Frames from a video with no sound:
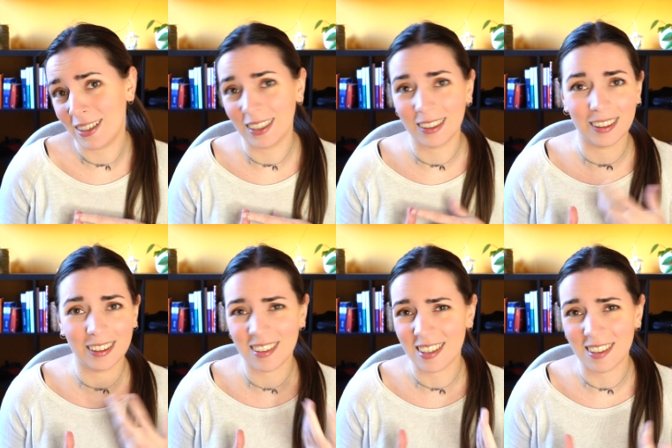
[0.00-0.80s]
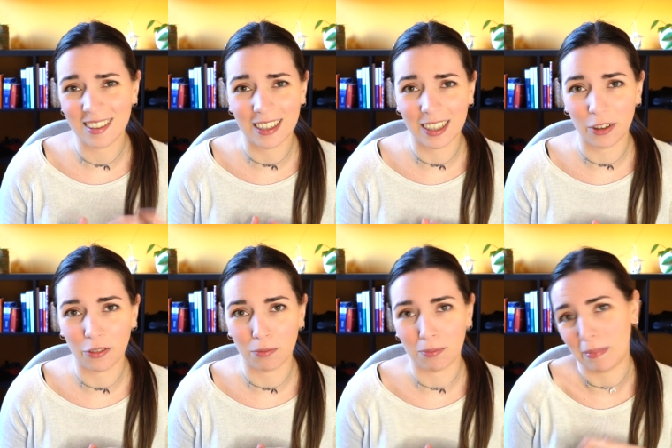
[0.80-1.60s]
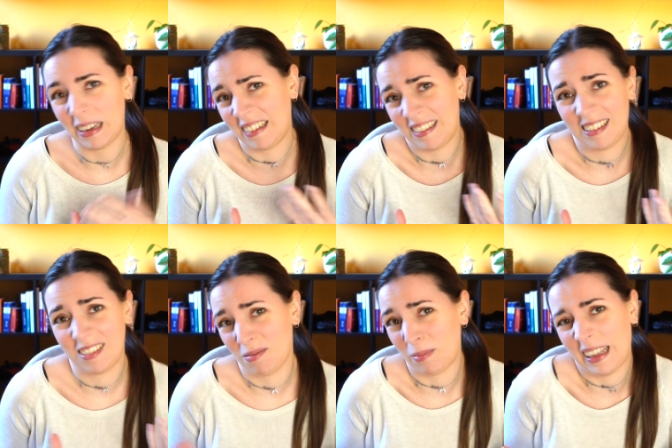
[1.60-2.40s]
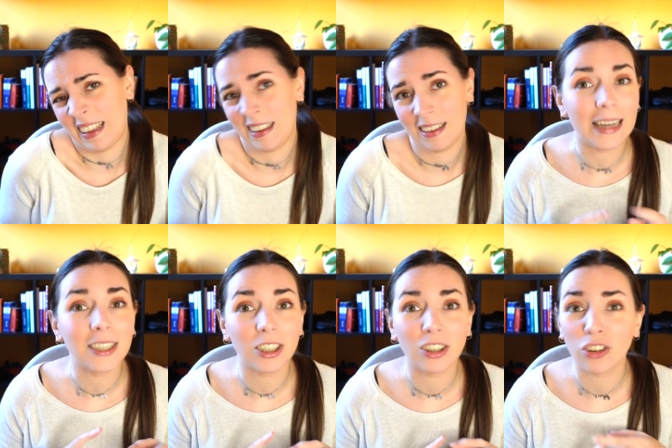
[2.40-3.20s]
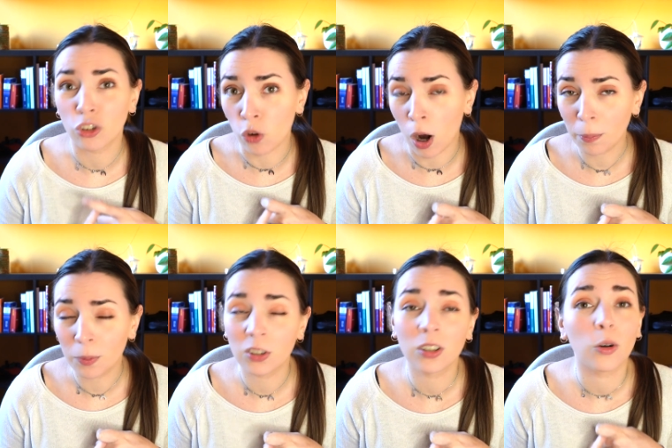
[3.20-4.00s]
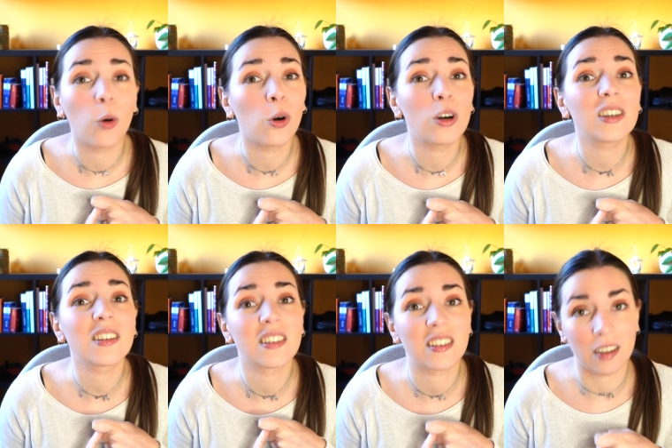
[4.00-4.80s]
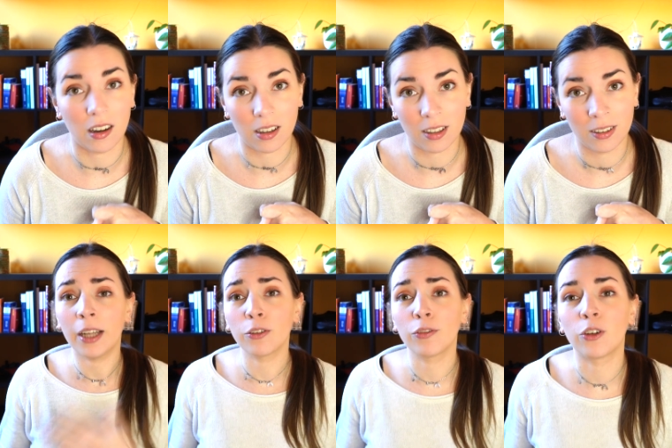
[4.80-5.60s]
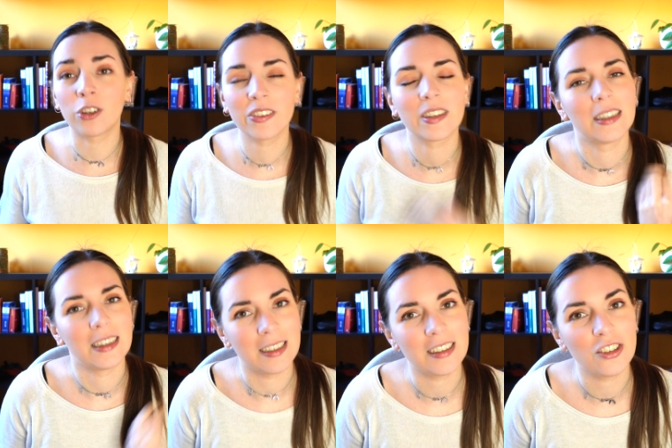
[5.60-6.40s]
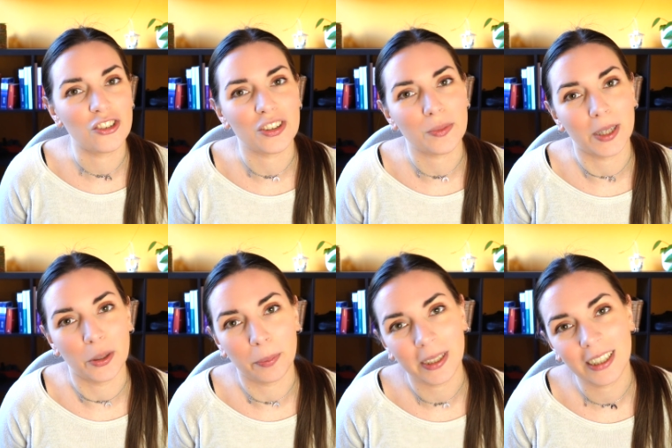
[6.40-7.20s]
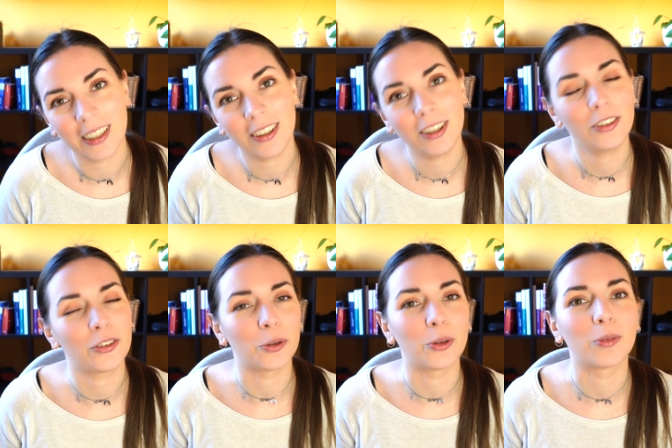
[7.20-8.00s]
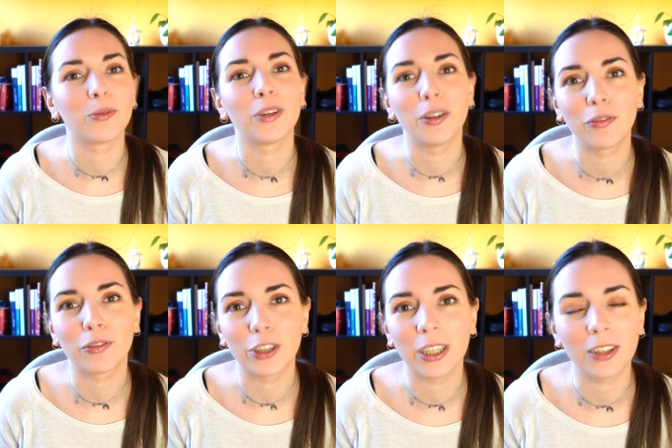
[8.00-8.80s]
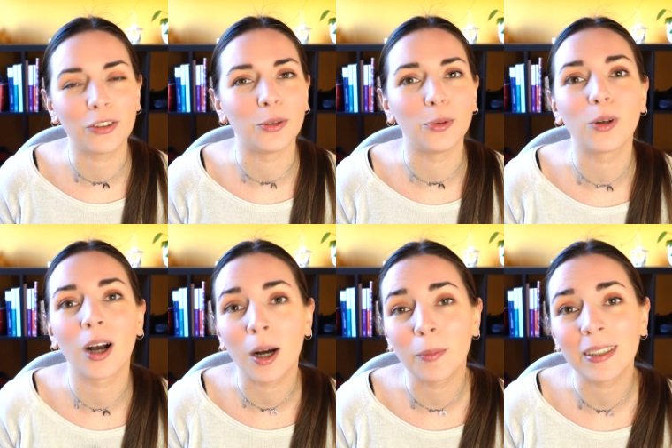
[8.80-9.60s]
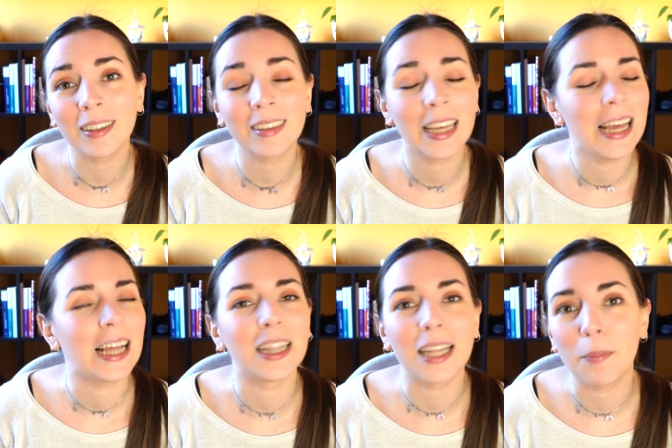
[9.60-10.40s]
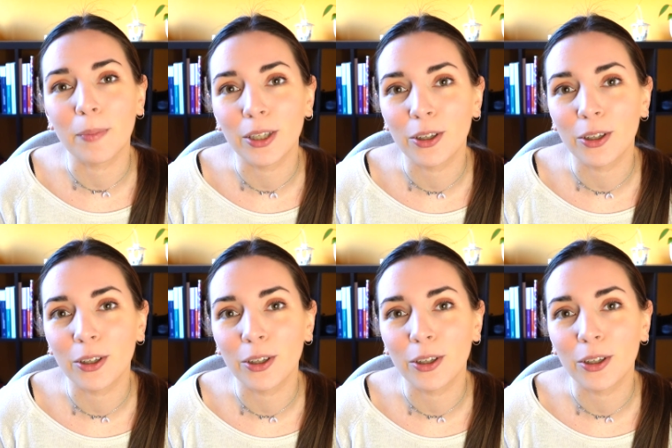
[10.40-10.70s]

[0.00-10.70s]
in the sense like of meh, and dropped or stuck. And of course, this is just my opinion, so feel free to comment and let me